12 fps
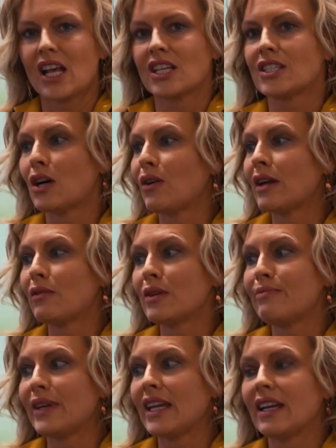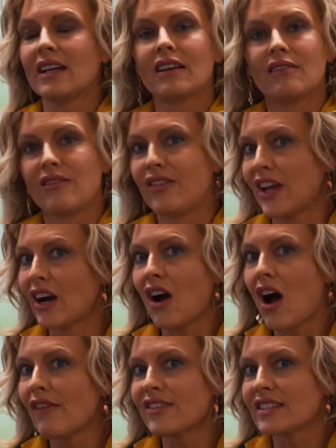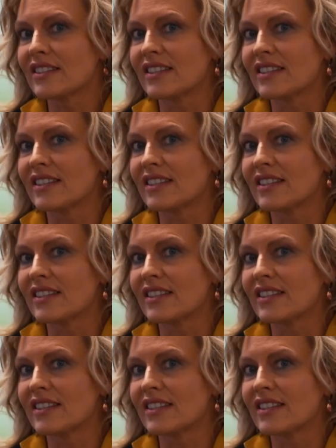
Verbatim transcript: So it would be their office